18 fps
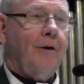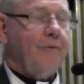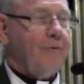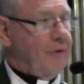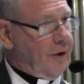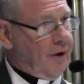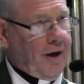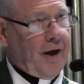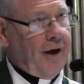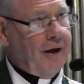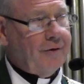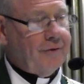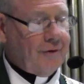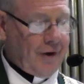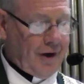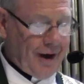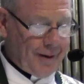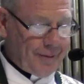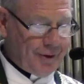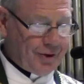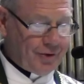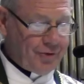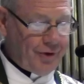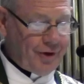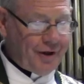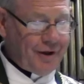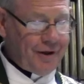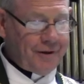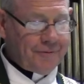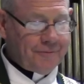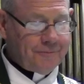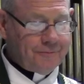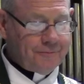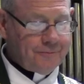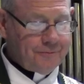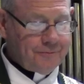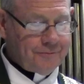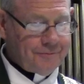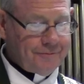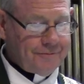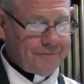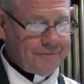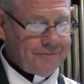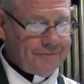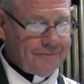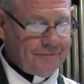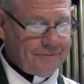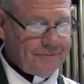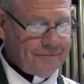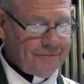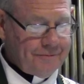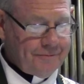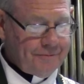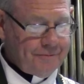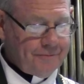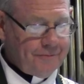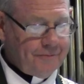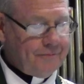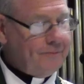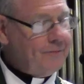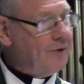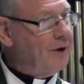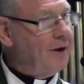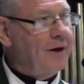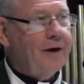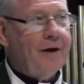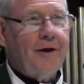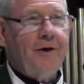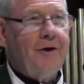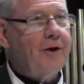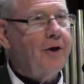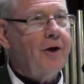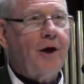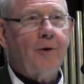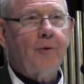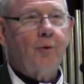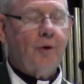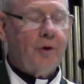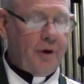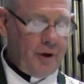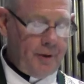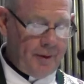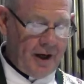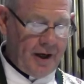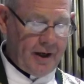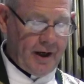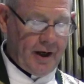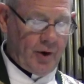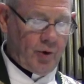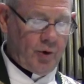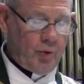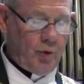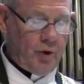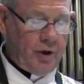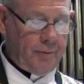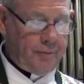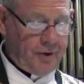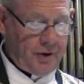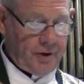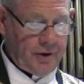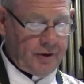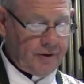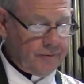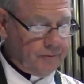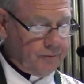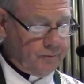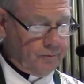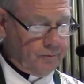Zacchaeus climbed a tree. He did not worry about how it would appear.